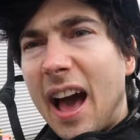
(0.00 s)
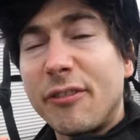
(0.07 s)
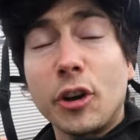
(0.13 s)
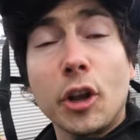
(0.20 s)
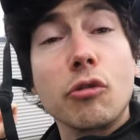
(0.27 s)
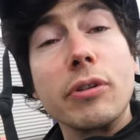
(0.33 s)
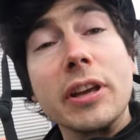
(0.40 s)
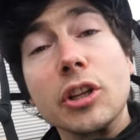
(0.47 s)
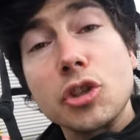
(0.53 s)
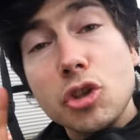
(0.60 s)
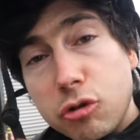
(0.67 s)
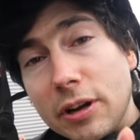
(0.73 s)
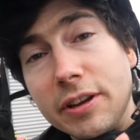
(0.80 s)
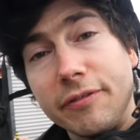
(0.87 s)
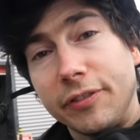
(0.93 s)
I've got a real
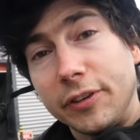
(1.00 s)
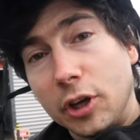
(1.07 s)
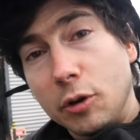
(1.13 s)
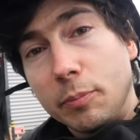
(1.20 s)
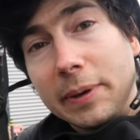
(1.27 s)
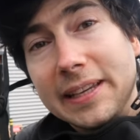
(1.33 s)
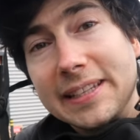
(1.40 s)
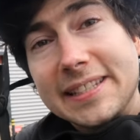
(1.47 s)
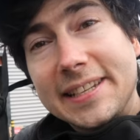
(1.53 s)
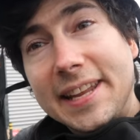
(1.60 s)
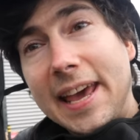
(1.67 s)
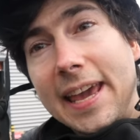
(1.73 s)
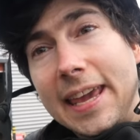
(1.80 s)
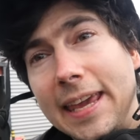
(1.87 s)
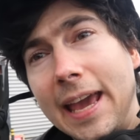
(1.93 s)
treat for you because
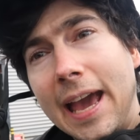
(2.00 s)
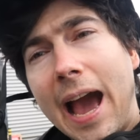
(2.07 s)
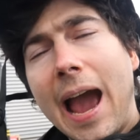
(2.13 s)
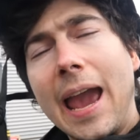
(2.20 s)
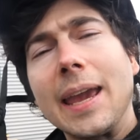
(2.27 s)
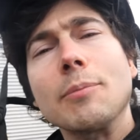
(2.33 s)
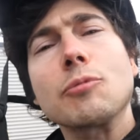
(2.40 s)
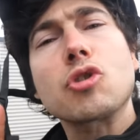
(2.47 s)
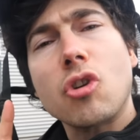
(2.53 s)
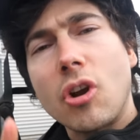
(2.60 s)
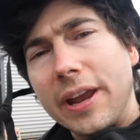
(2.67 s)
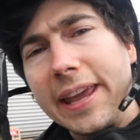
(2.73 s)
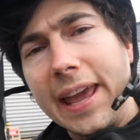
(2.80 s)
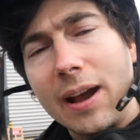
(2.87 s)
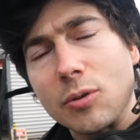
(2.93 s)
today I am
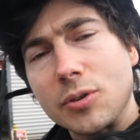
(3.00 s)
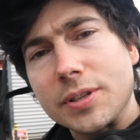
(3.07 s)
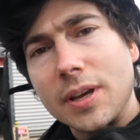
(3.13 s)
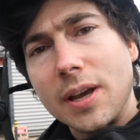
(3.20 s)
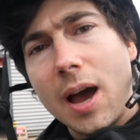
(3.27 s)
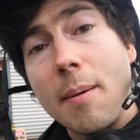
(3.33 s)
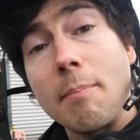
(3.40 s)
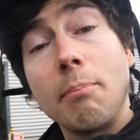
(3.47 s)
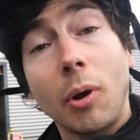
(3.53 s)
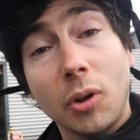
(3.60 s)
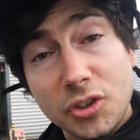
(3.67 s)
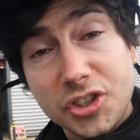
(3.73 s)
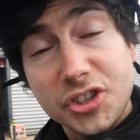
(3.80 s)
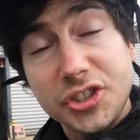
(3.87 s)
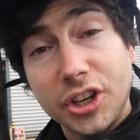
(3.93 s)
trying out a
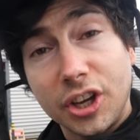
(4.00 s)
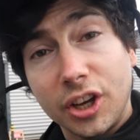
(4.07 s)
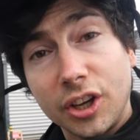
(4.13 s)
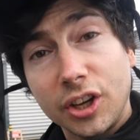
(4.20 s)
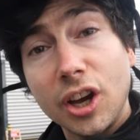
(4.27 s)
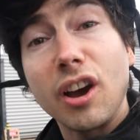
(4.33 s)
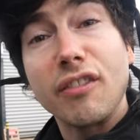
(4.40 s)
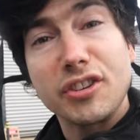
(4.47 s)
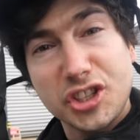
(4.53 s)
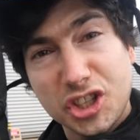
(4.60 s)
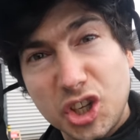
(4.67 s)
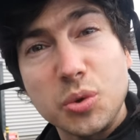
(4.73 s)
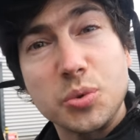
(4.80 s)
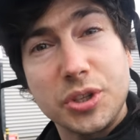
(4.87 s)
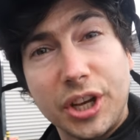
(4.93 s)
monster of a
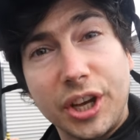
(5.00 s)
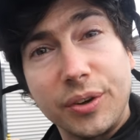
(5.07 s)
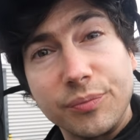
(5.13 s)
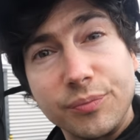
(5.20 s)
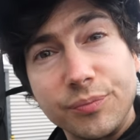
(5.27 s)
scooter.